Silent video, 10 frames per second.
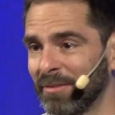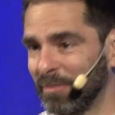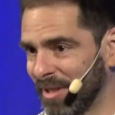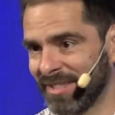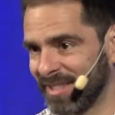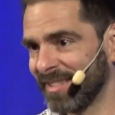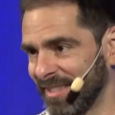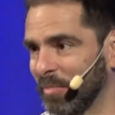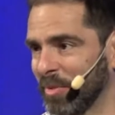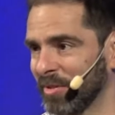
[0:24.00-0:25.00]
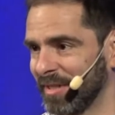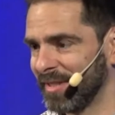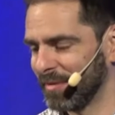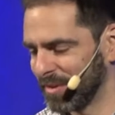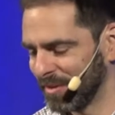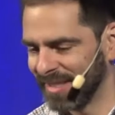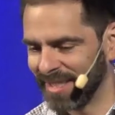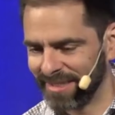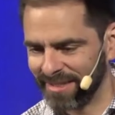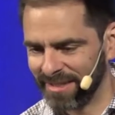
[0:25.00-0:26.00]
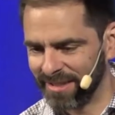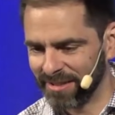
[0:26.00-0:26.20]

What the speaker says: we're just in the process of doing that. And